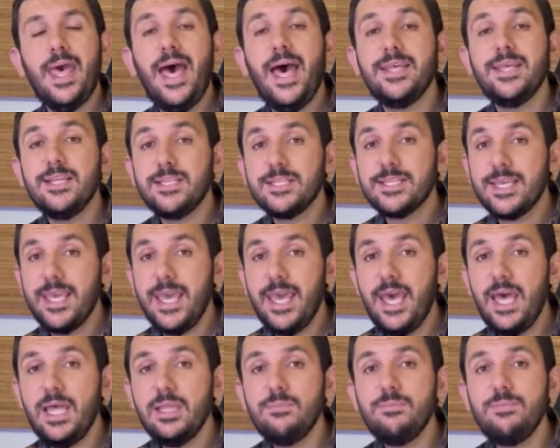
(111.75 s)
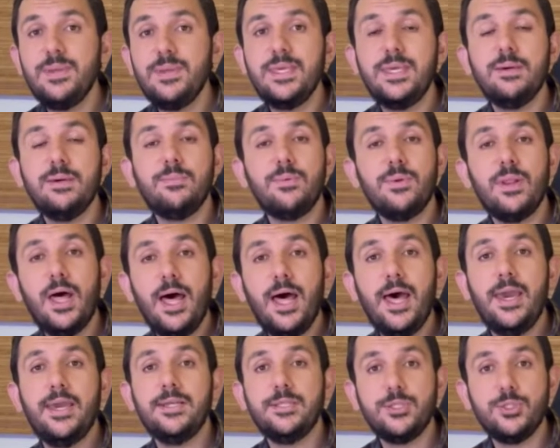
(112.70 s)
and it can be
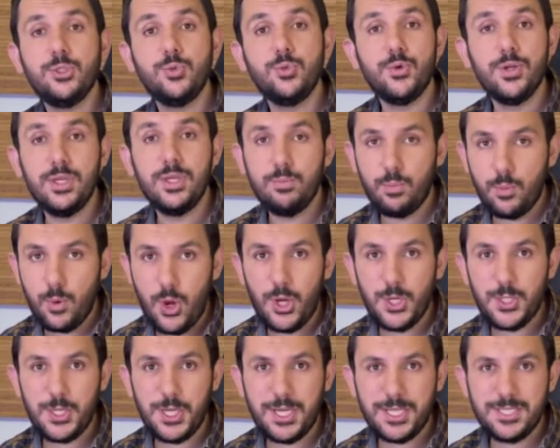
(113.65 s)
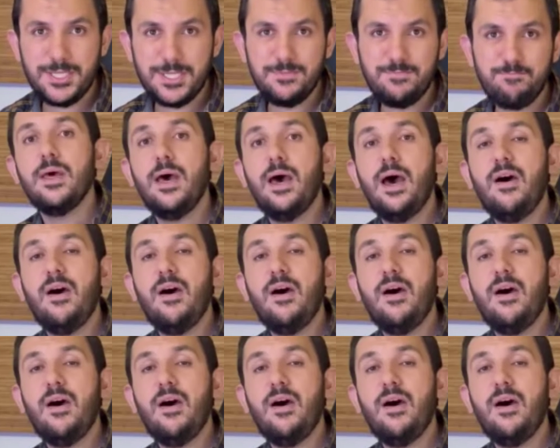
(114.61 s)
applied to real projects.